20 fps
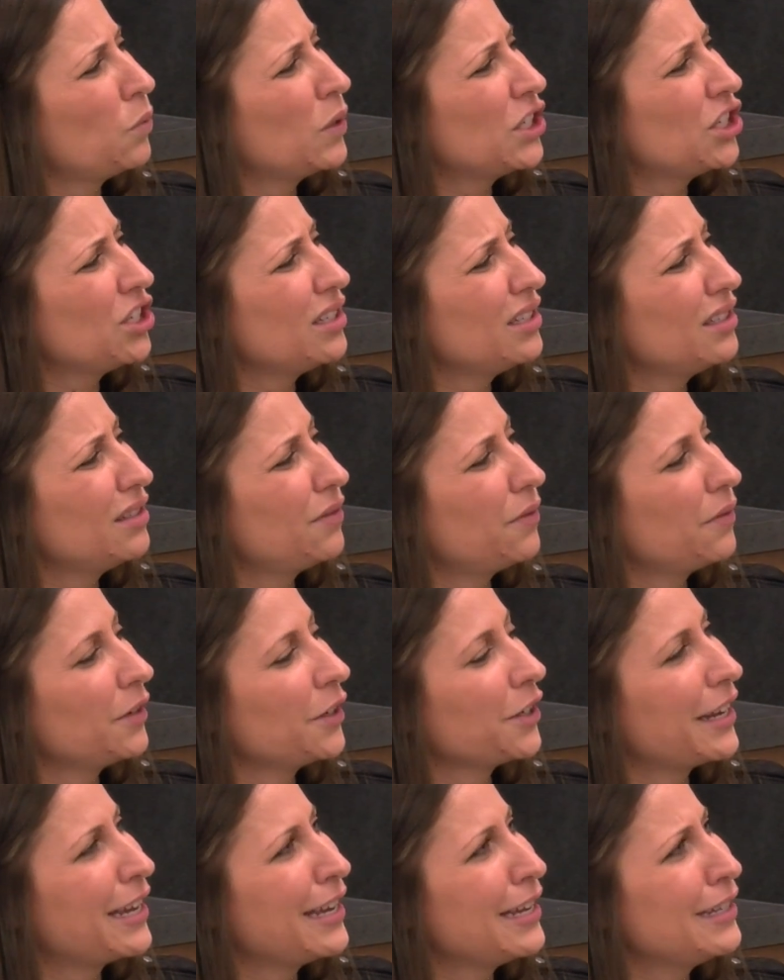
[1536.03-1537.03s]
Wishes,
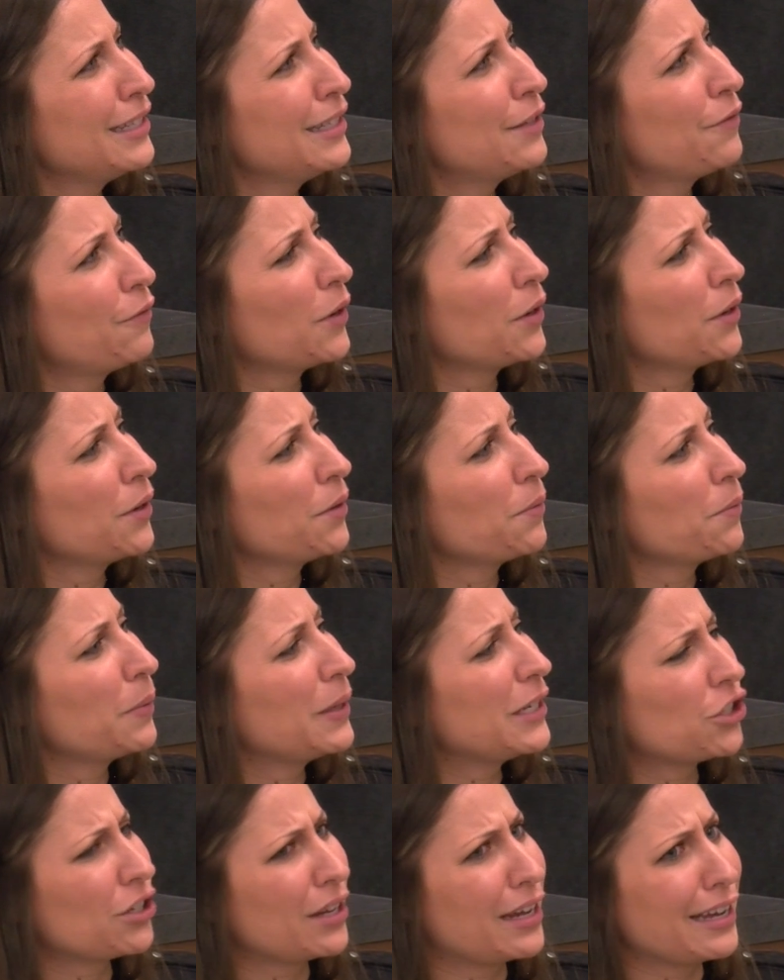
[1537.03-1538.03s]
or Kids for
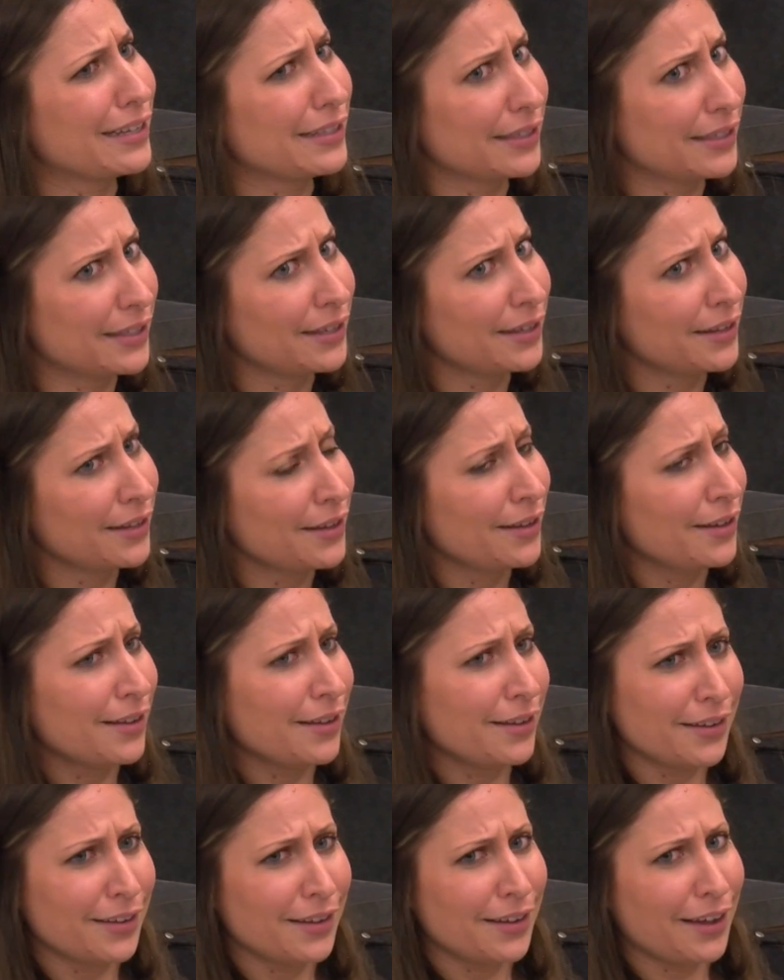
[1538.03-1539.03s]
Wish Kids.
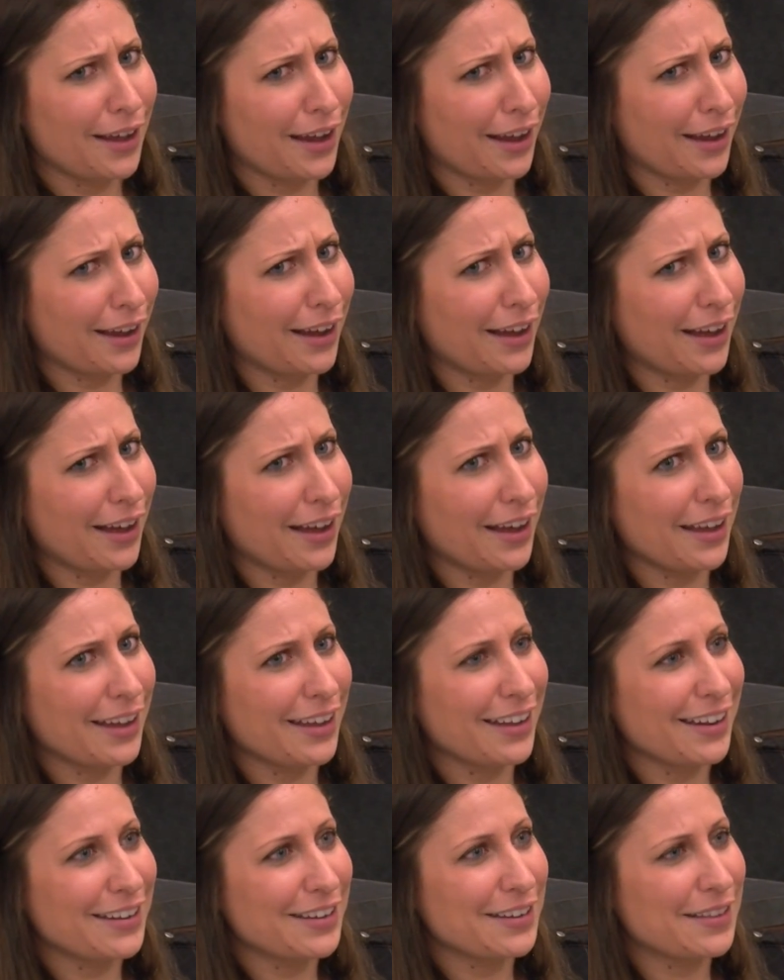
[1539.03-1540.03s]

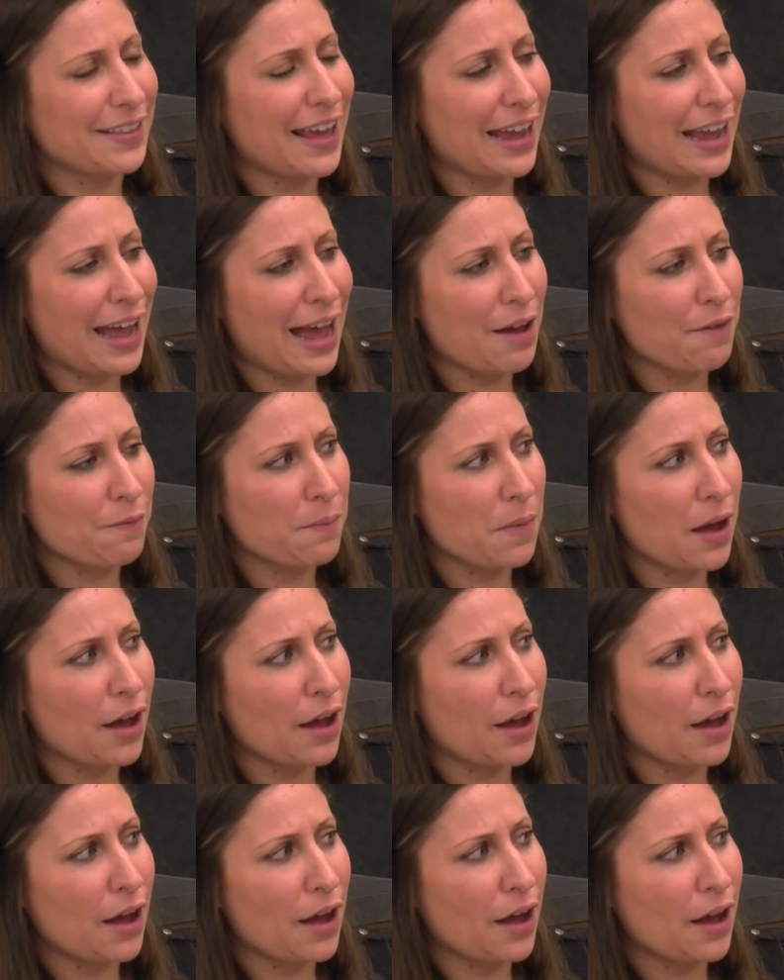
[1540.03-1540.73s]
And they have,